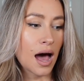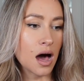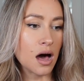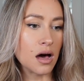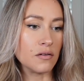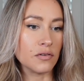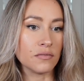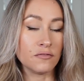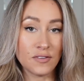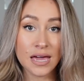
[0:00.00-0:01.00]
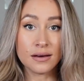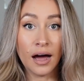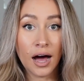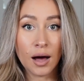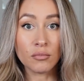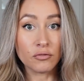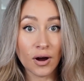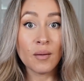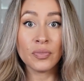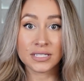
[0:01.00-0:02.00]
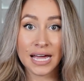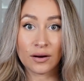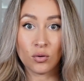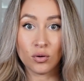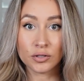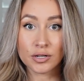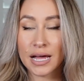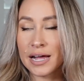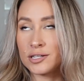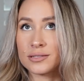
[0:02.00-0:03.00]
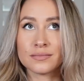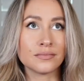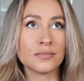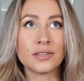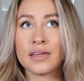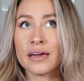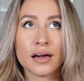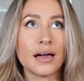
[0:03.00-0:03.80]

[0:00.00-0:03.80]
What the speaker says: of Vietnam from the title holders, I just think,